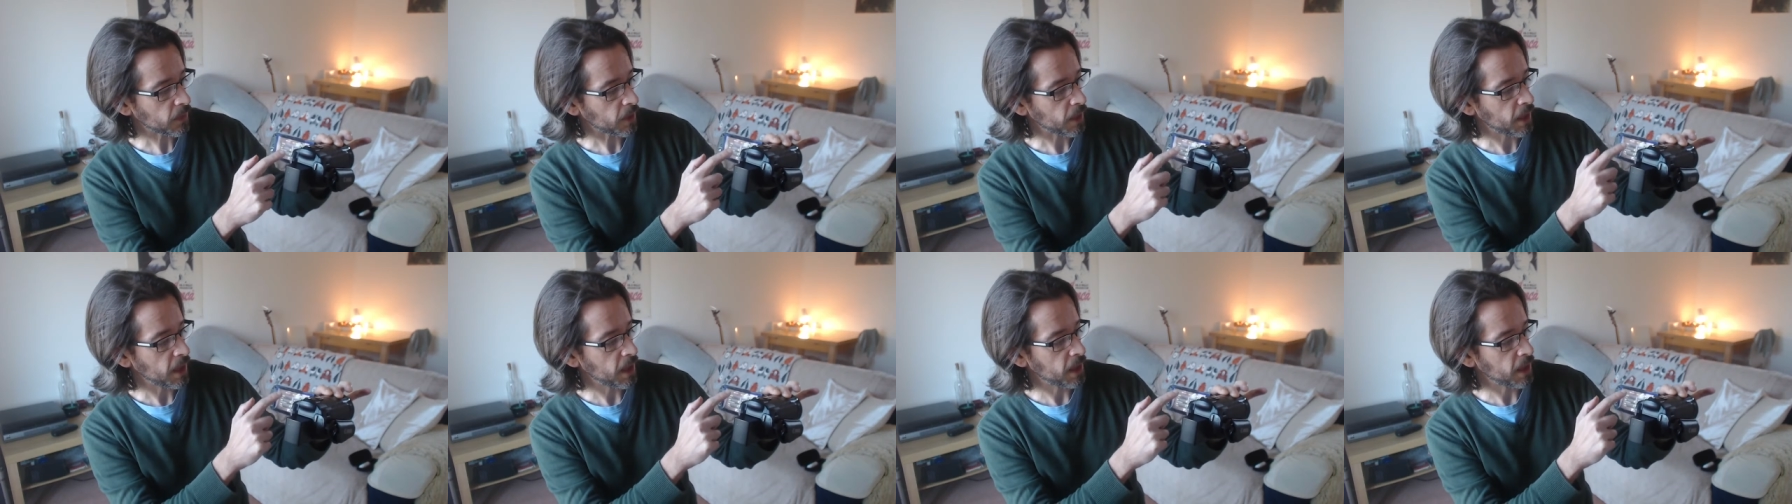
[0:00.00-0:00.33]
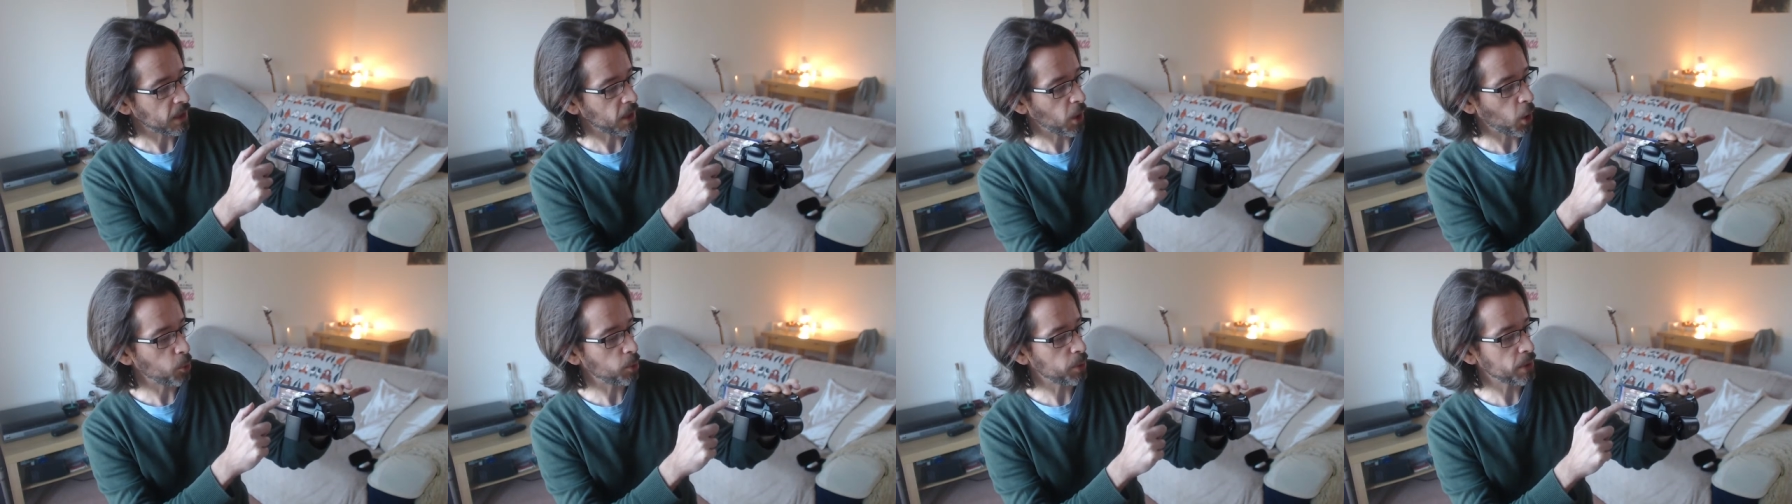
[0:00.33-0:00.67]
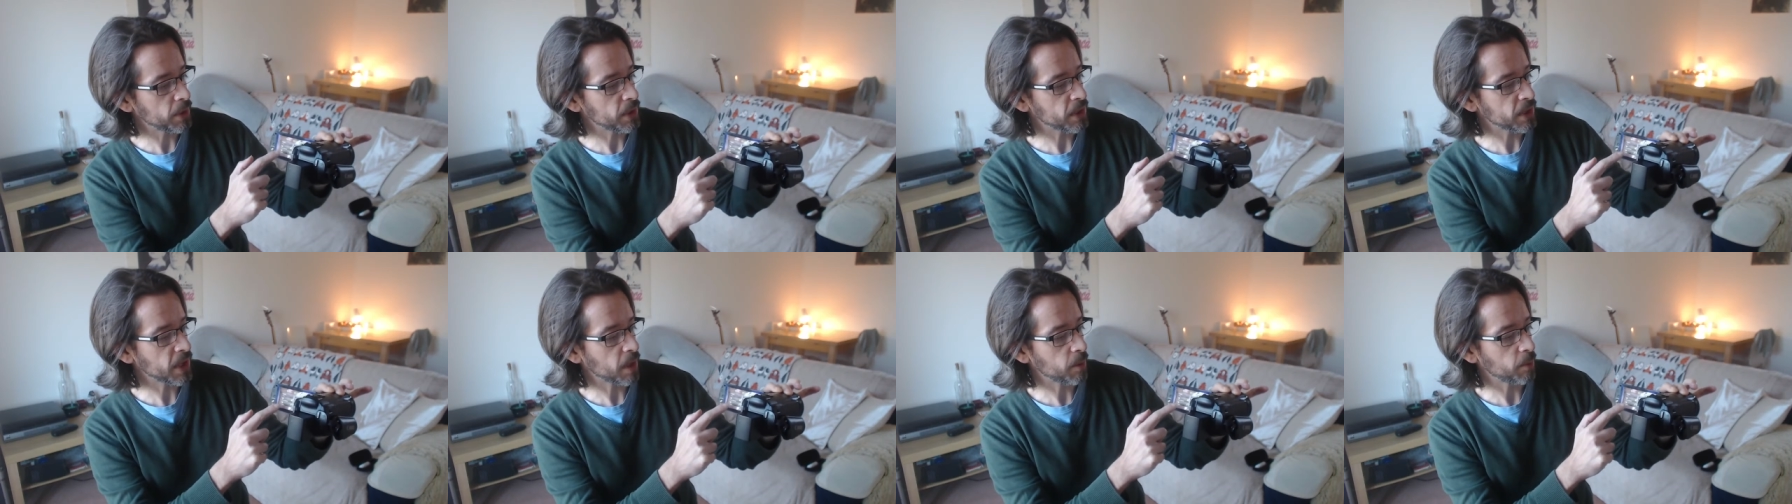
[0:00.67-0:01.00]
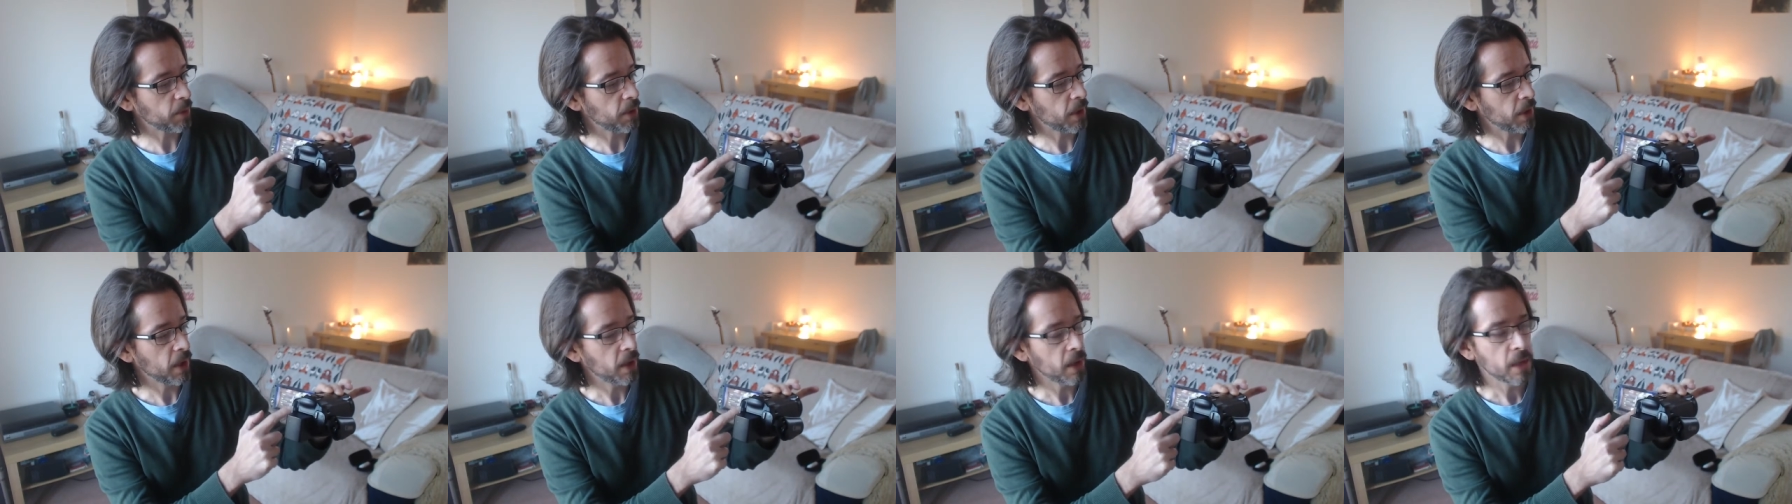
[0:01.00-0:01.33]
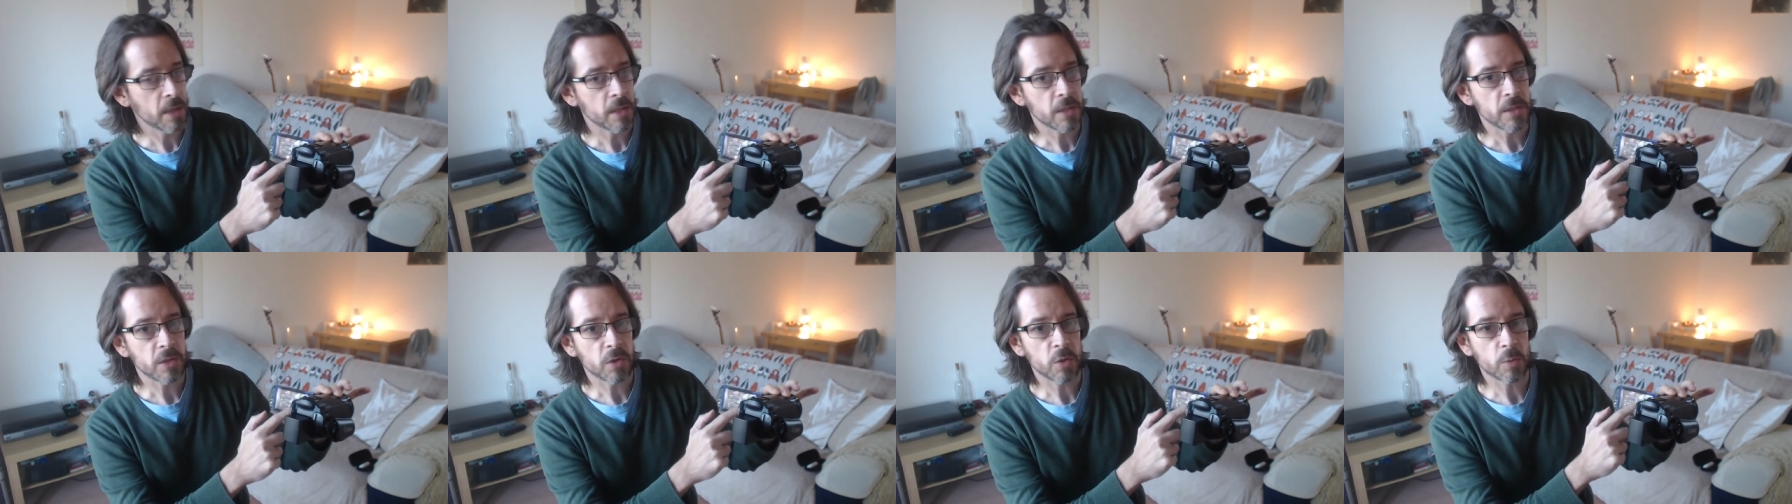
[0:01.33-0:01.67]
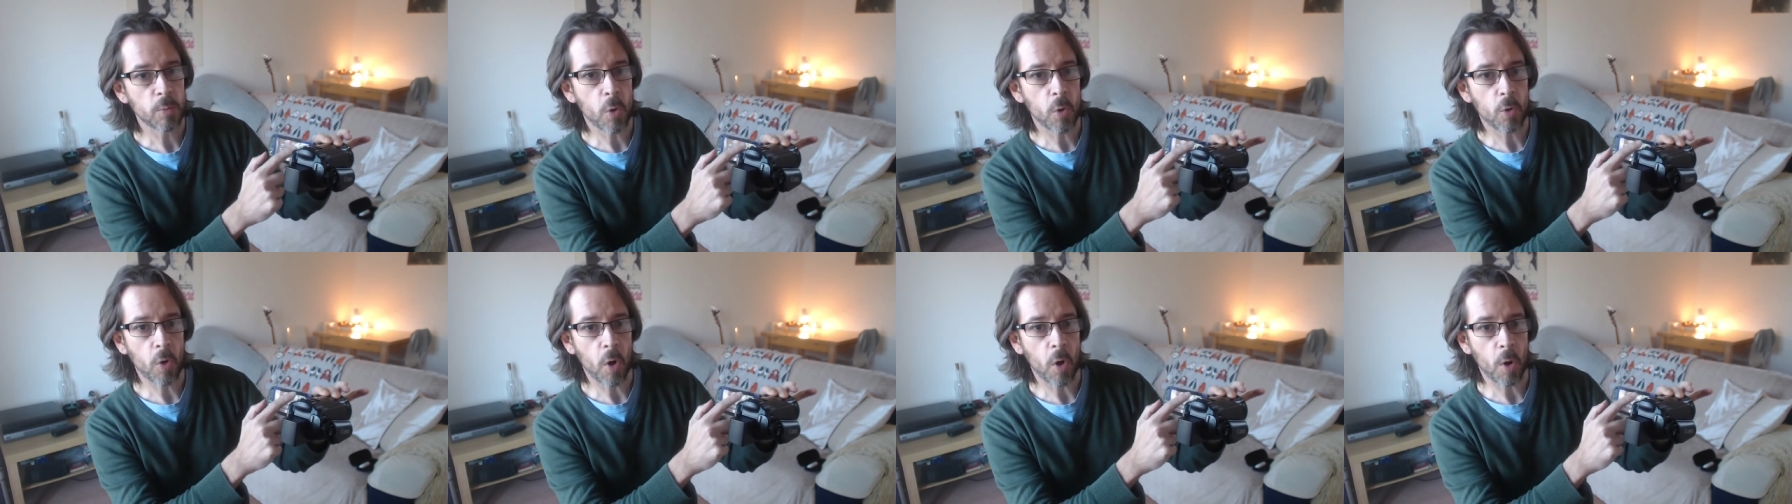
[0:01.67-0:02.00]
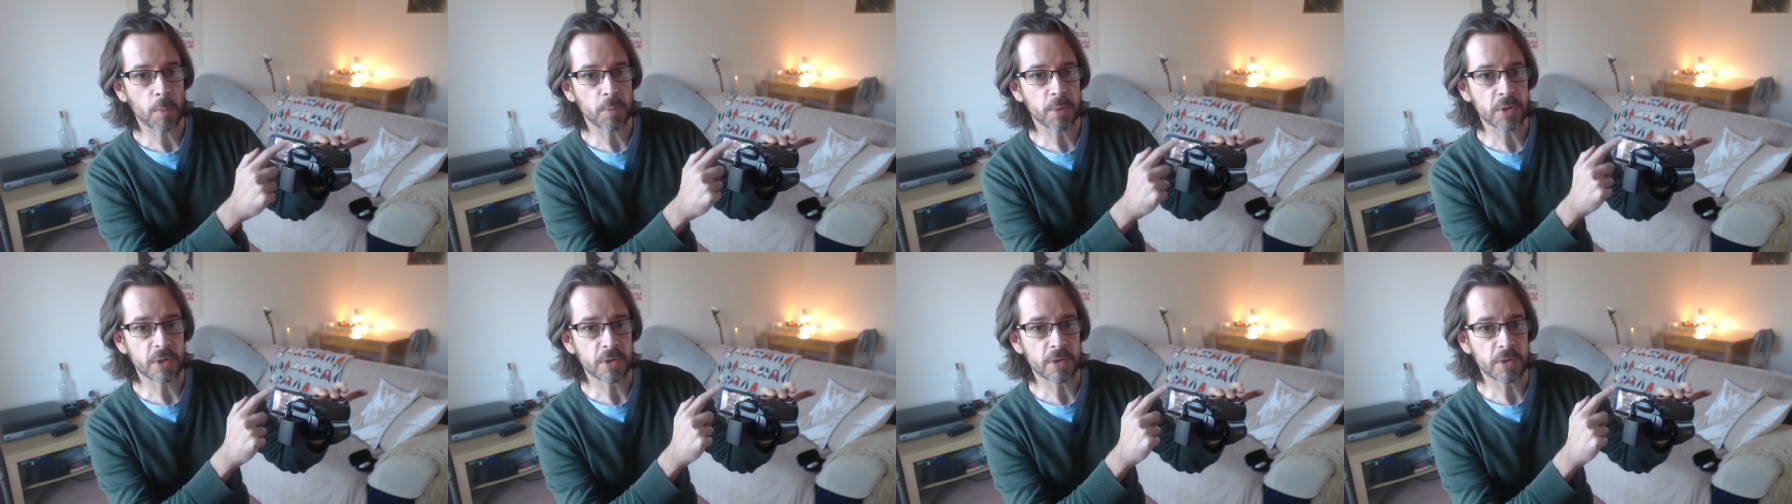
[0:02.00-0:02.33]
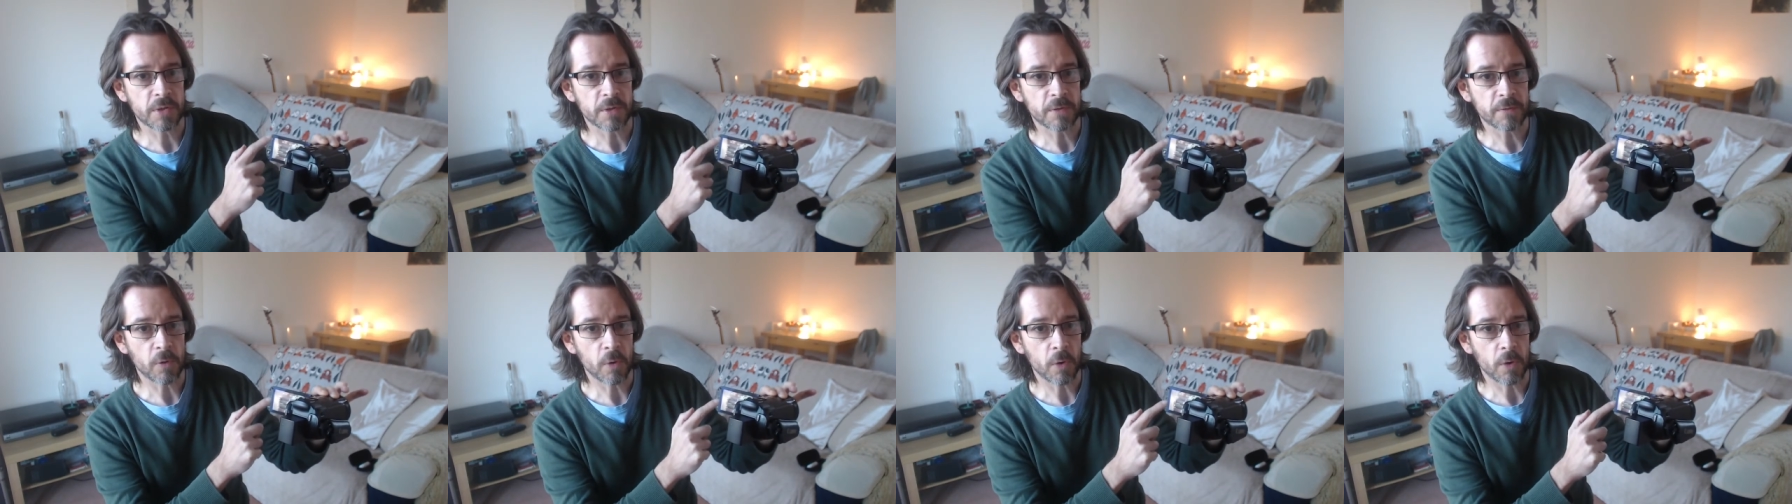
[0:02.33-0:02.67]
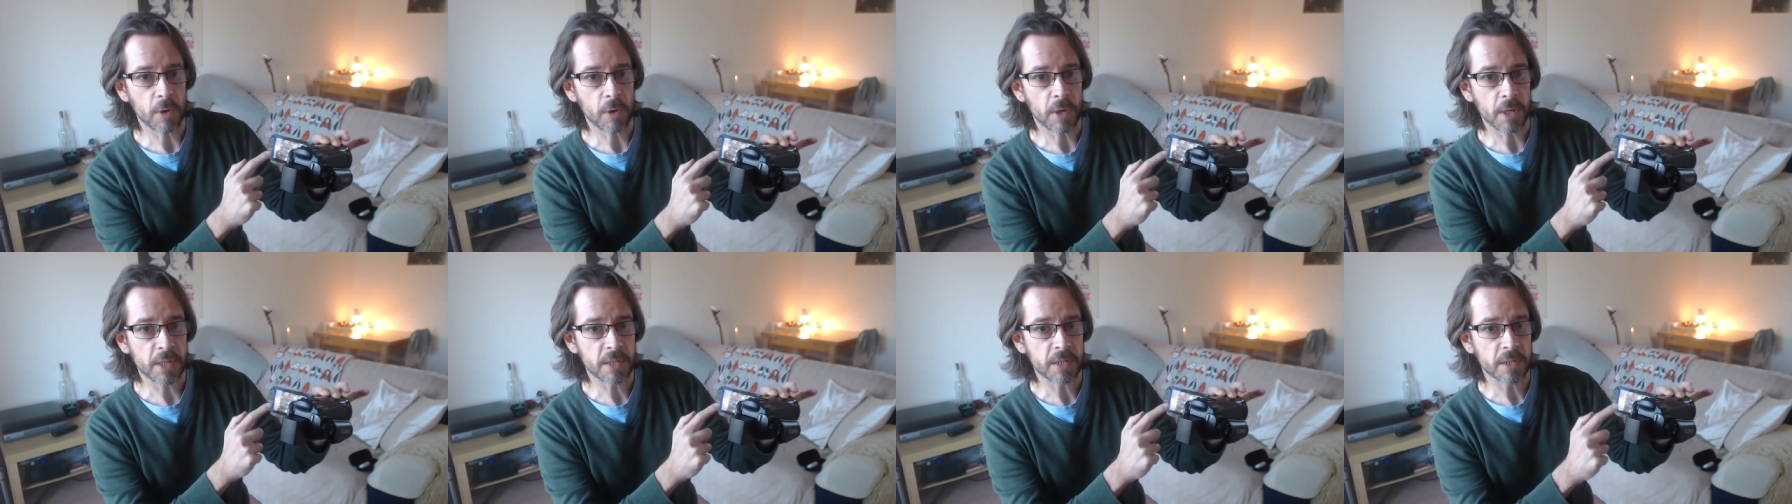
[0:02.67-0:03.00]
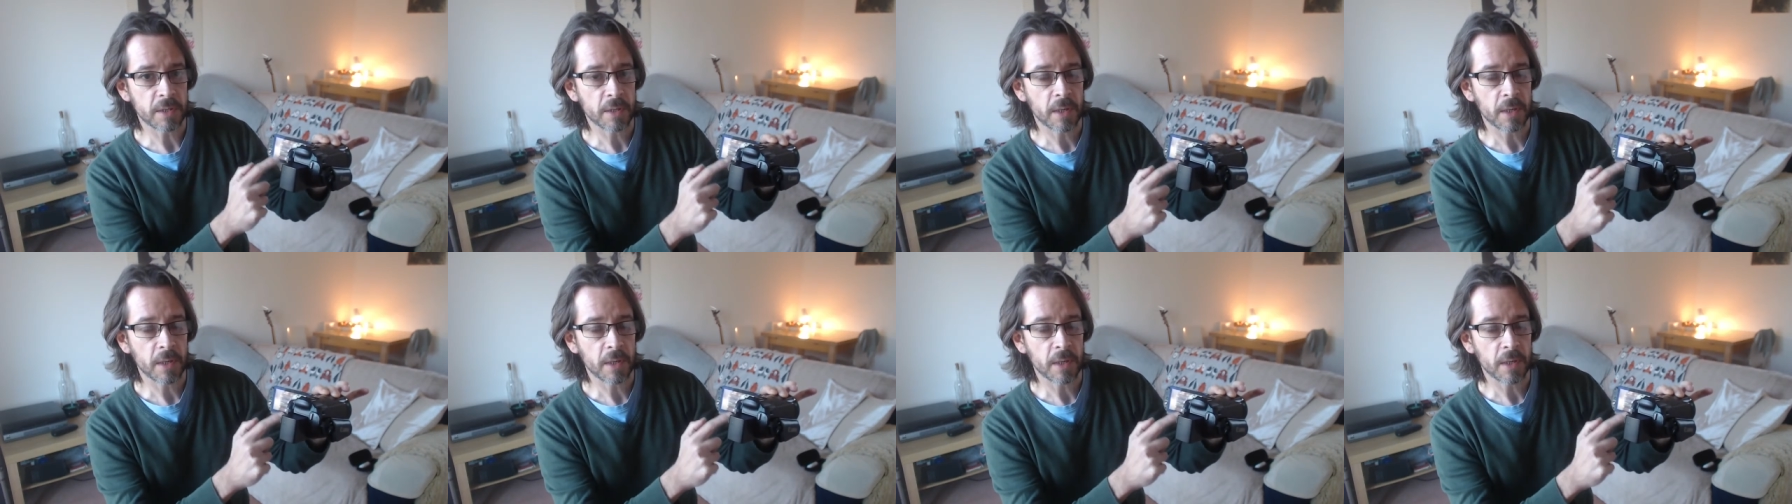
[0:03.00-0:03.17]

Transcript: it opens up some more options for us,